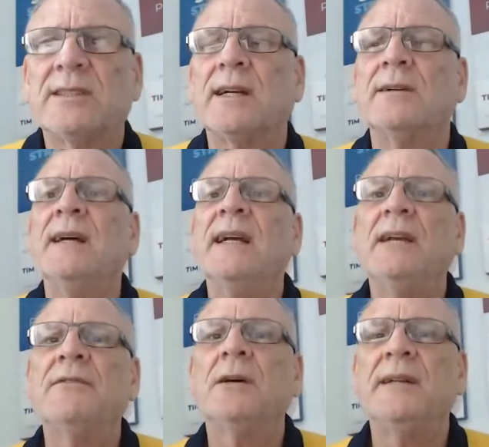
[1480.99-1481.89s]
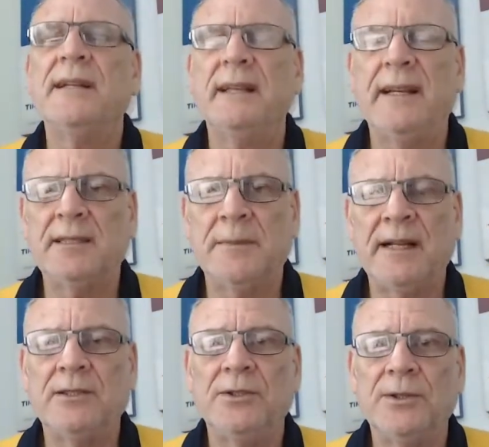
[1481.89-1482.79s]
So even though it is
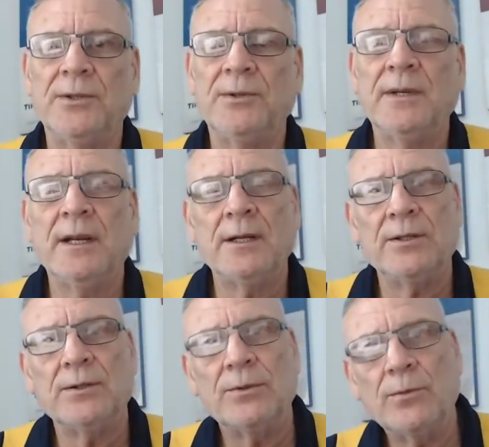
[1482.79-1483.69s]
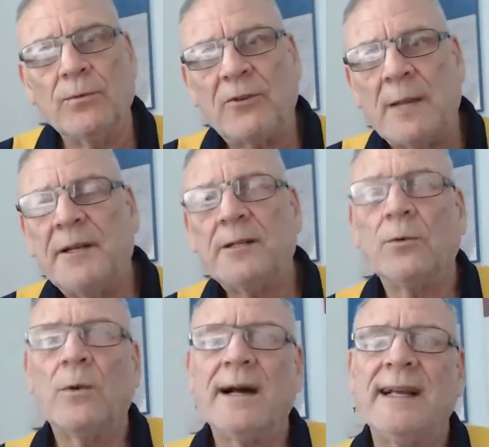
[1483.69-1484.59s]
about you, frame it in
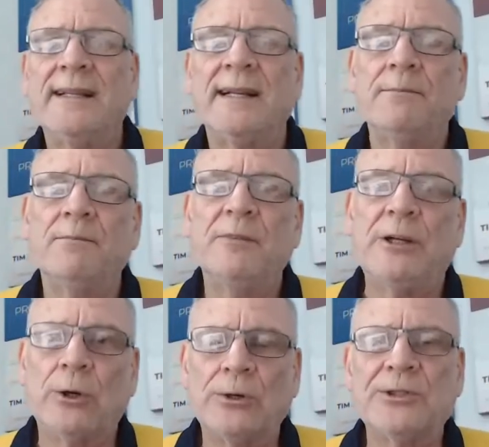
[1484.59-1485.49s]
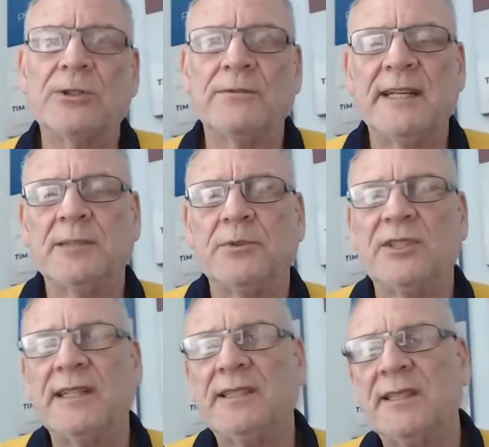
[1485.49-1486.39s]
a way that because of the
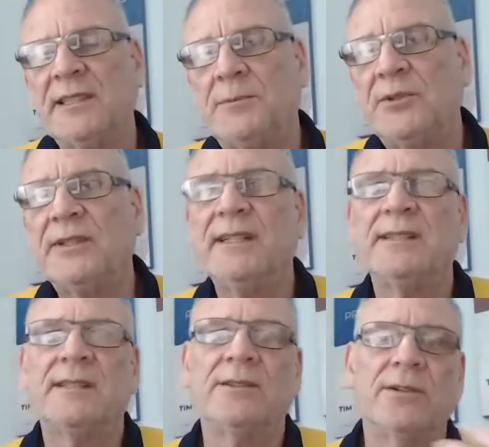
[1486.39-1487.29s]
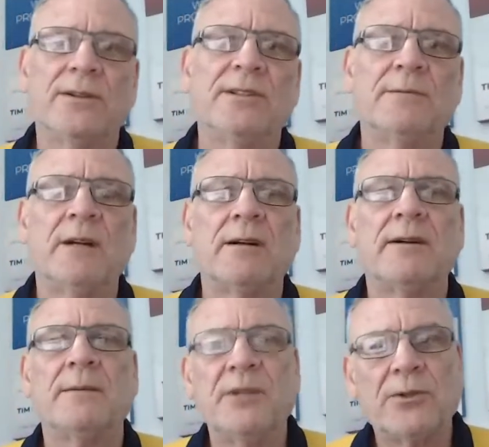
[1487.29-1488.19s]
expertise and experience and knowledge
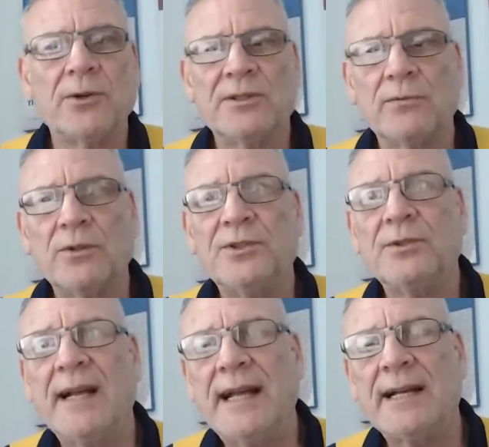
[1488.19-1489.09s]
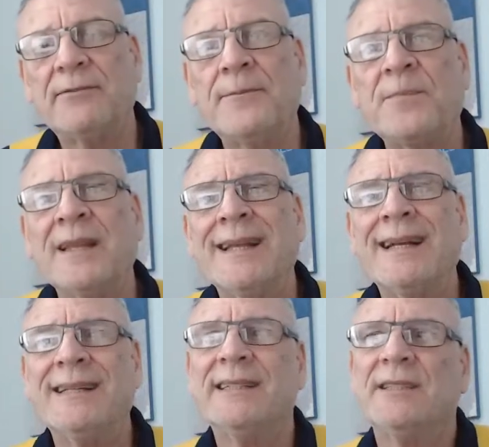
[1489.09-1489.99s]
and because of what you have,
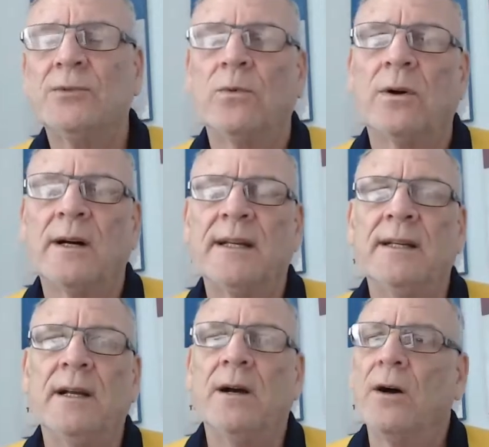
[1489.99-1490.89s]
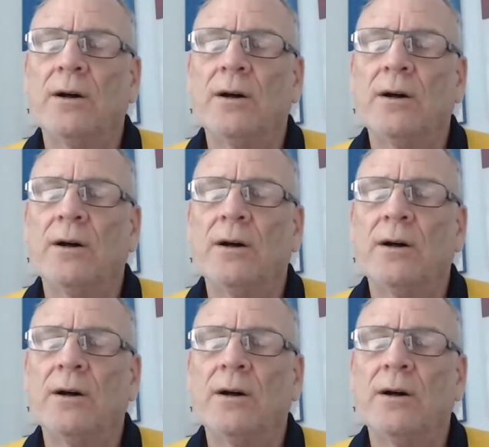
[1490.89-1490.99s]
this is why